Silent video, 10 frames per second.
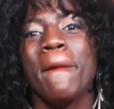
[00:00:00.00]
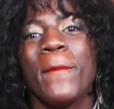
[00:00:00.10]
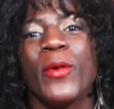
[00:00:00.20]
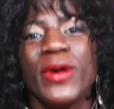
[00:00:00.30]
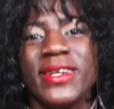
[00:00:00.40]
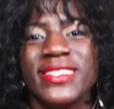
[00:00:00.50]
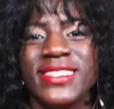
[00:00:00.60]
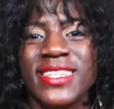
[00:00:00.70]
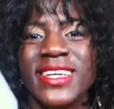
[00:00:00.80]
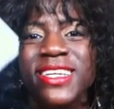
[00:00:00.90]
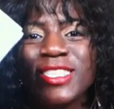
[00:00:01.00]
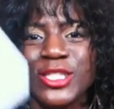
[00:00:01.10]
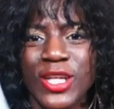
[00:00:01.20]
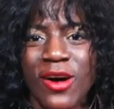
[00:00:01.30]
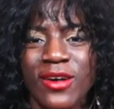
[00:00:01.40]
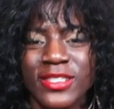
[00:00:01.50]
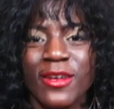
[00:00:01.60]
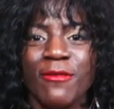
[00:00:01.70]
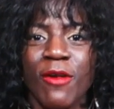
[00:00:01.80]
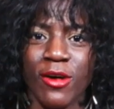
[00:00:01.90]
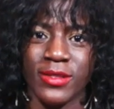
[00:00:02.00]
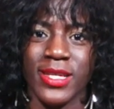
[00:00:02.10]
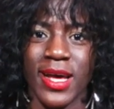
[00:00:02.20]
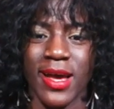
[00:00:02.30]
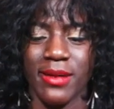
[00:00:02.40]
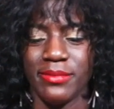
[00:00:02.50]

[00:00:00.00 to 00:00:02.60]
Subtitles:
Prince songs of all time.